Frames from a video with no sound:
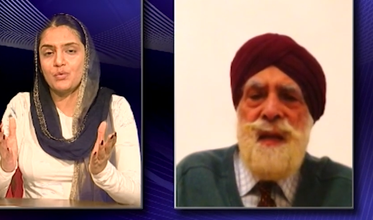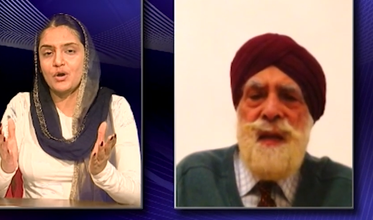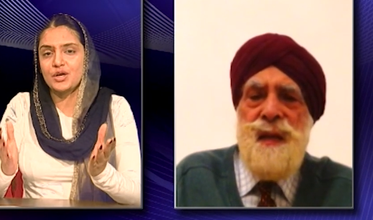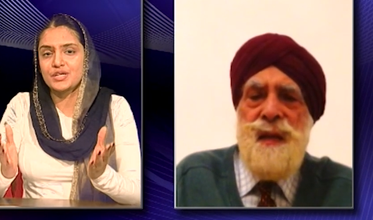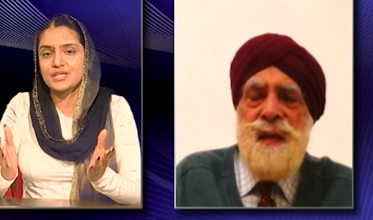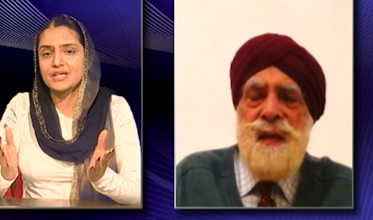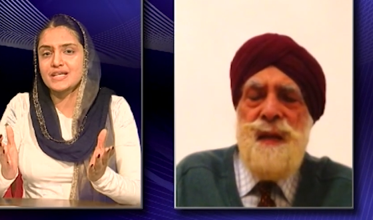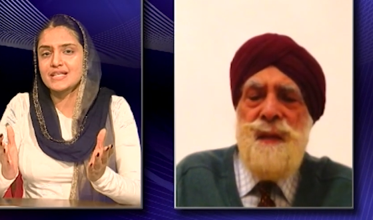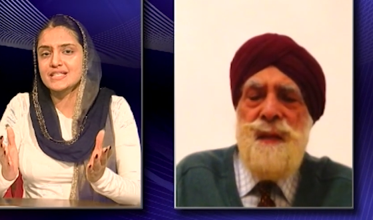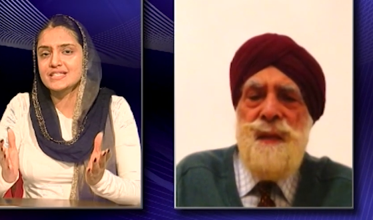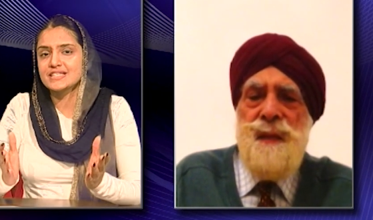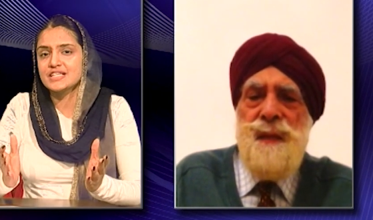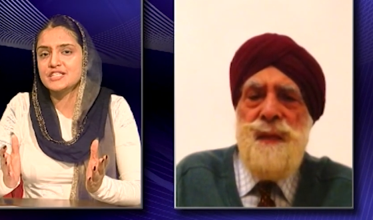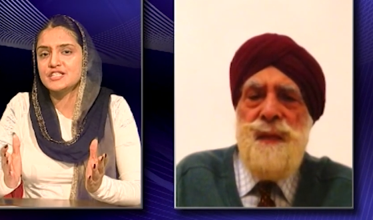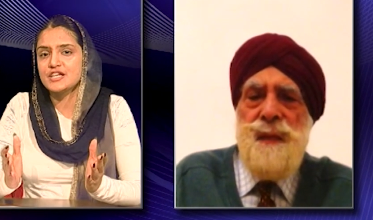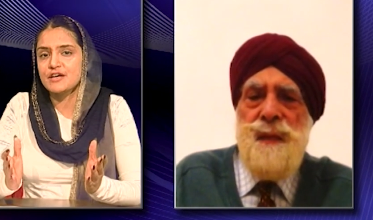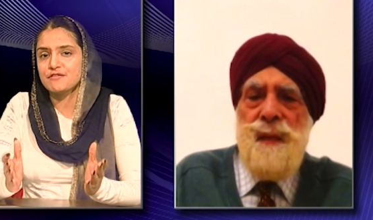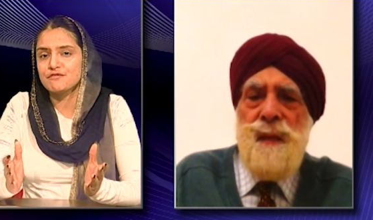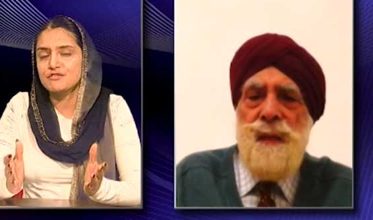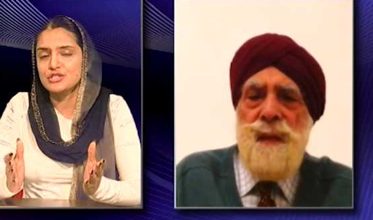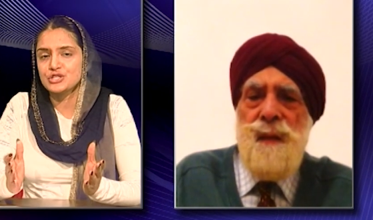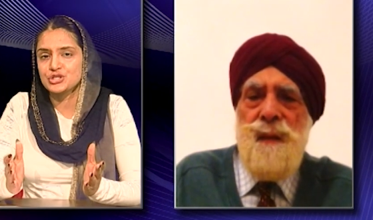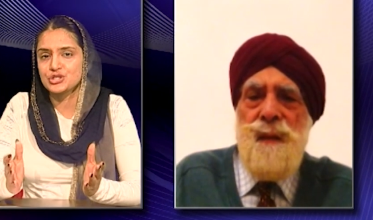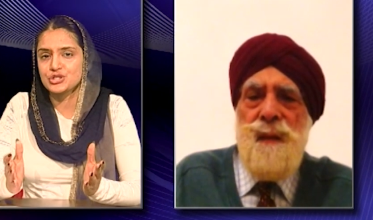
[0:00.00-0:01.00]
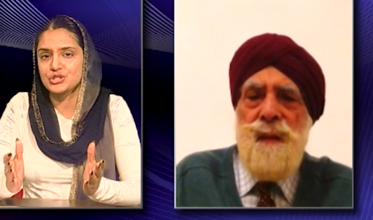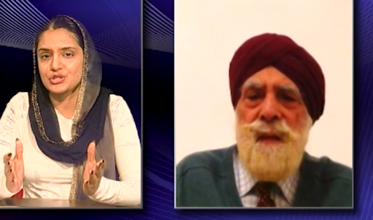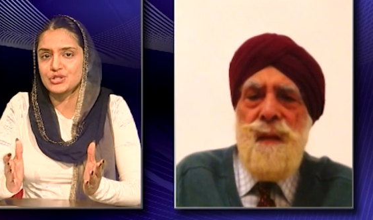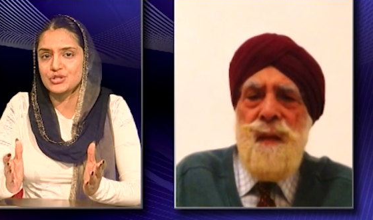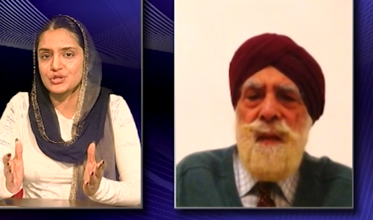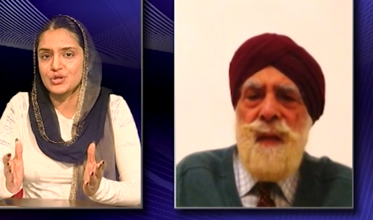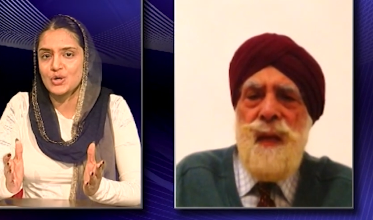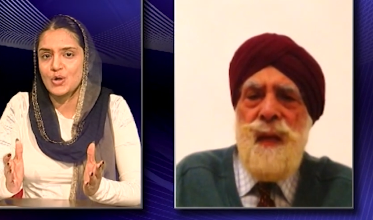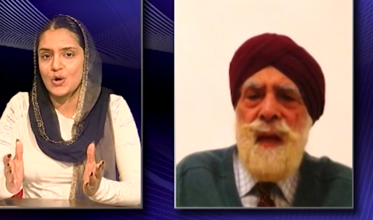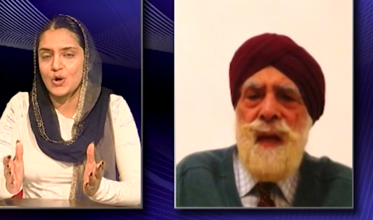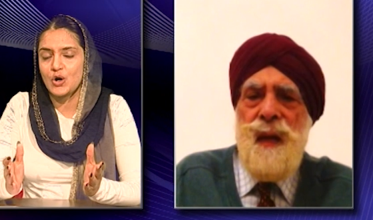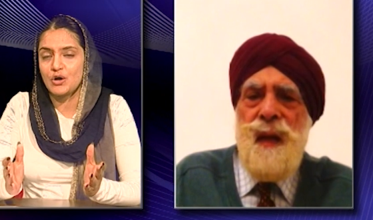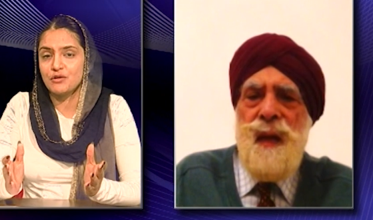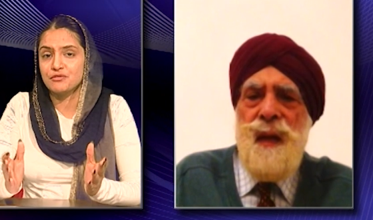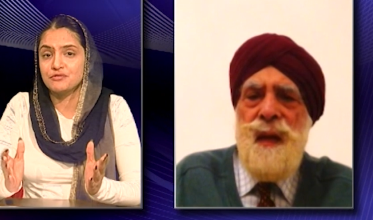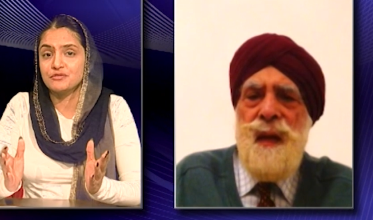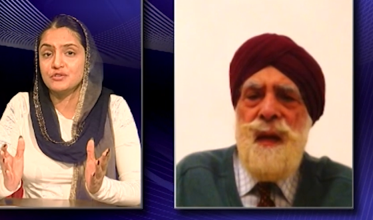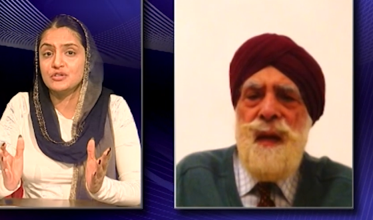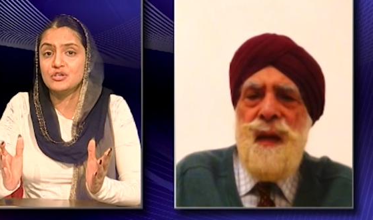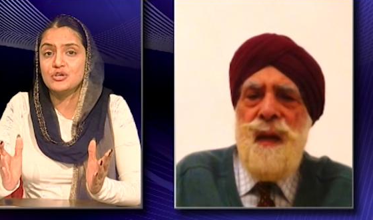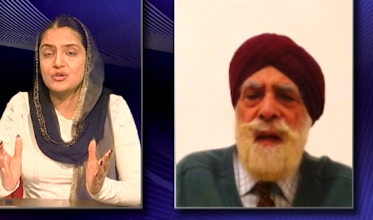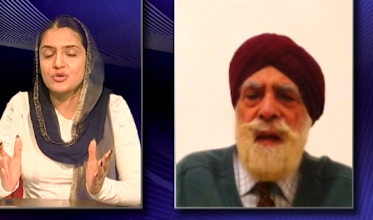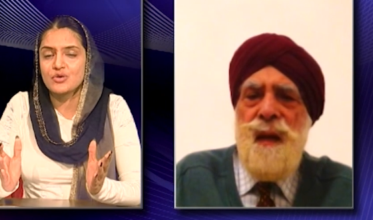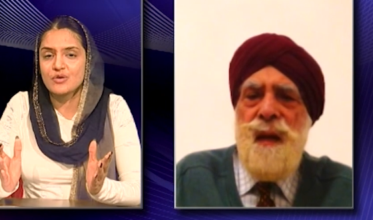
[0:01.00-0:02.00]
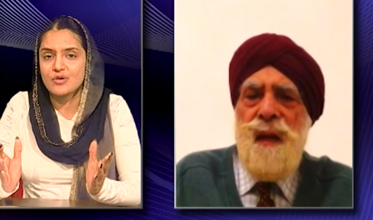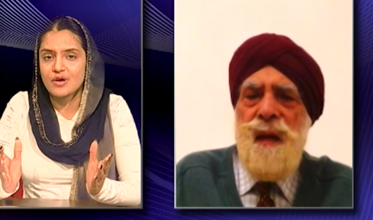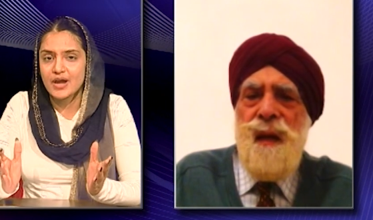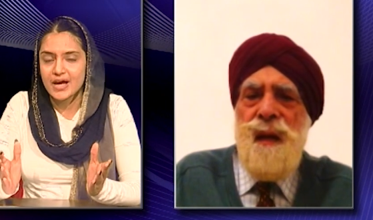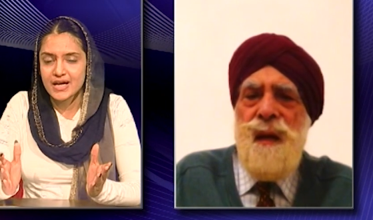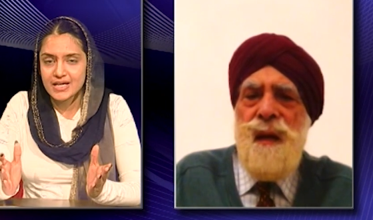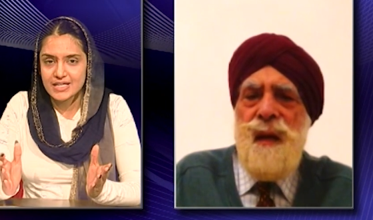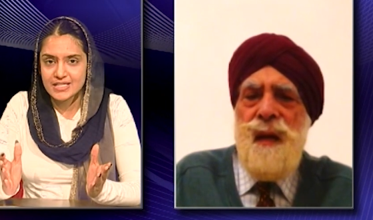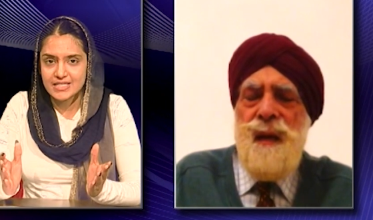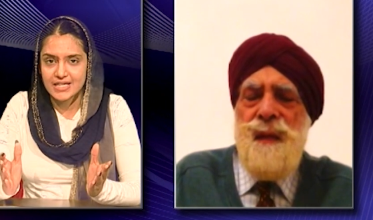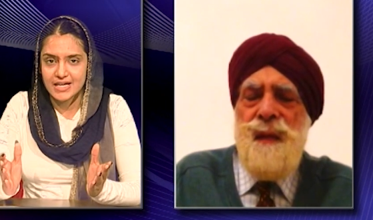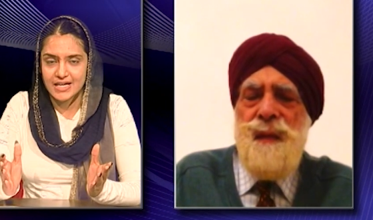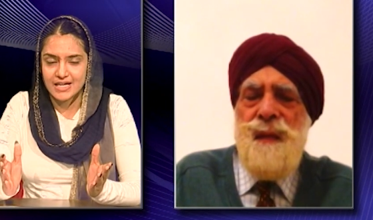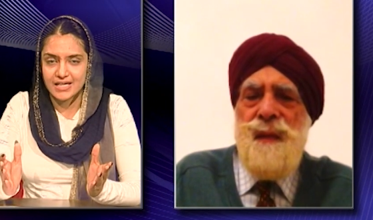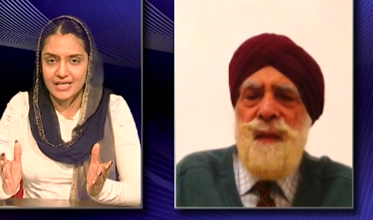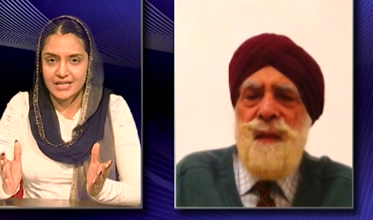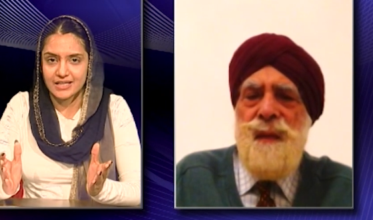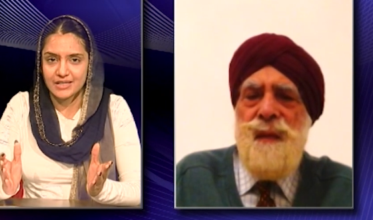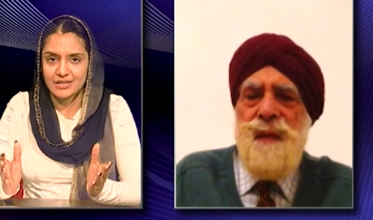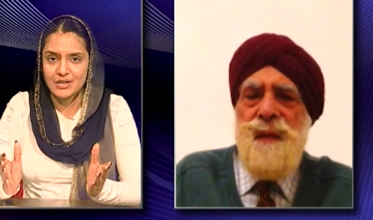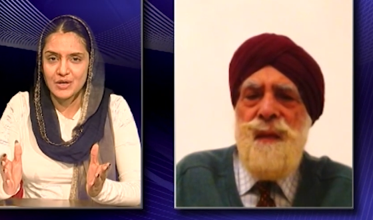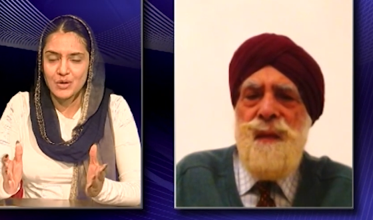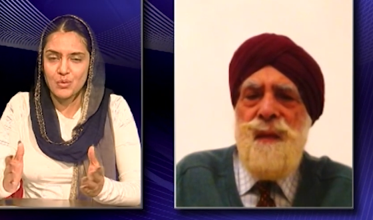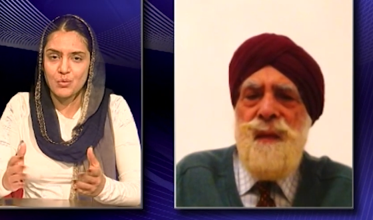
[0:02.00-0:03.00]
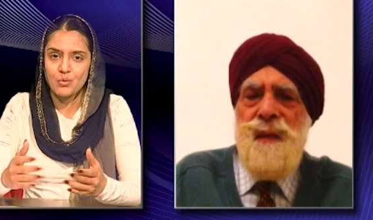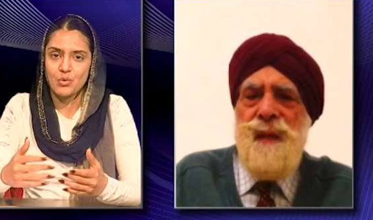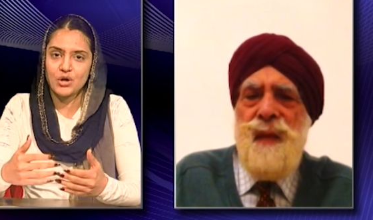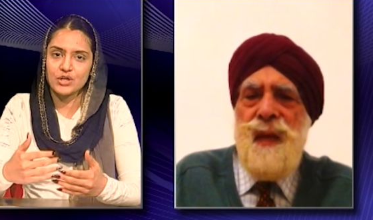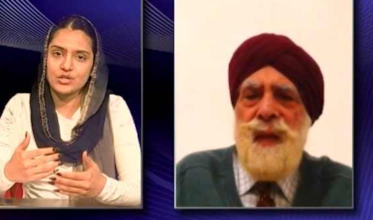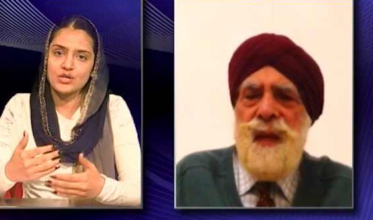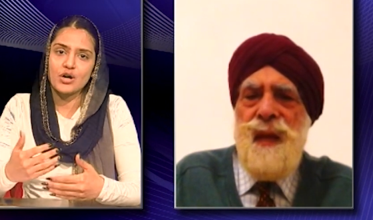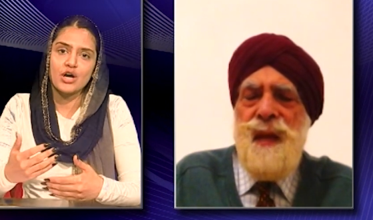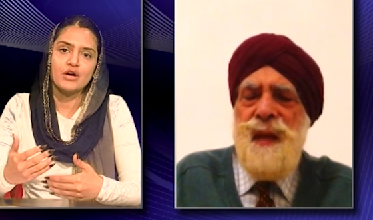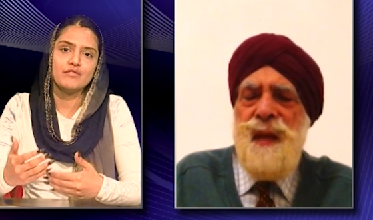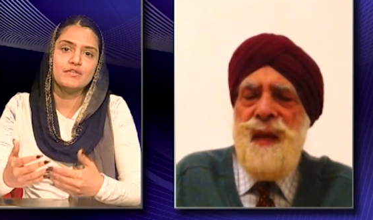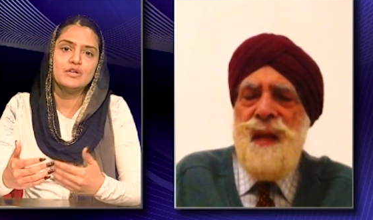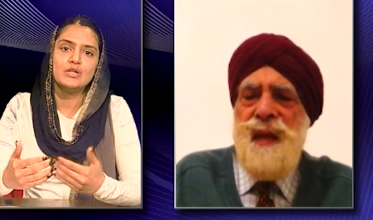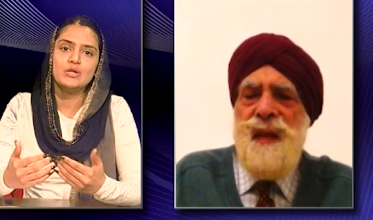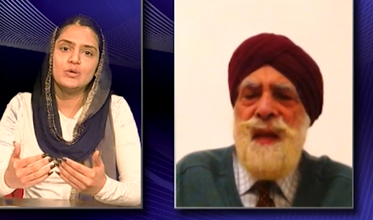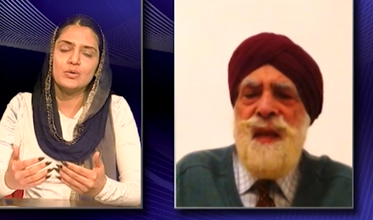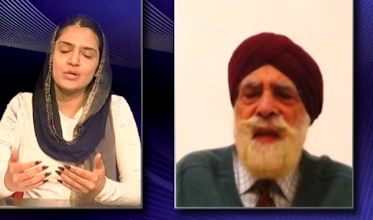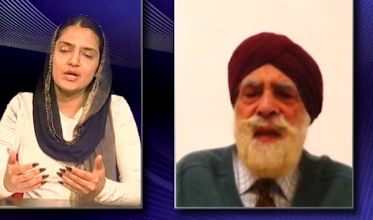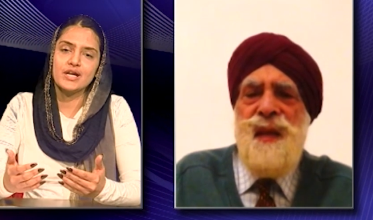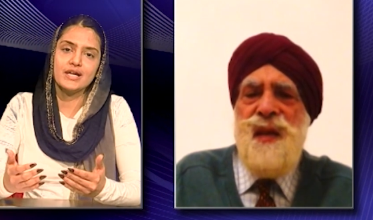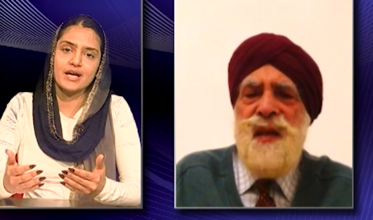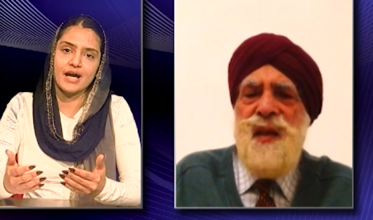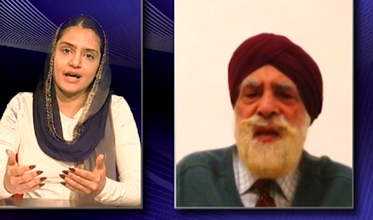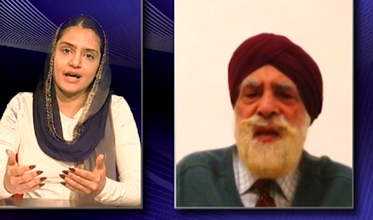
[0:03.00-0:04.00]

Speaker 1: What is the definition of great here? What are we looking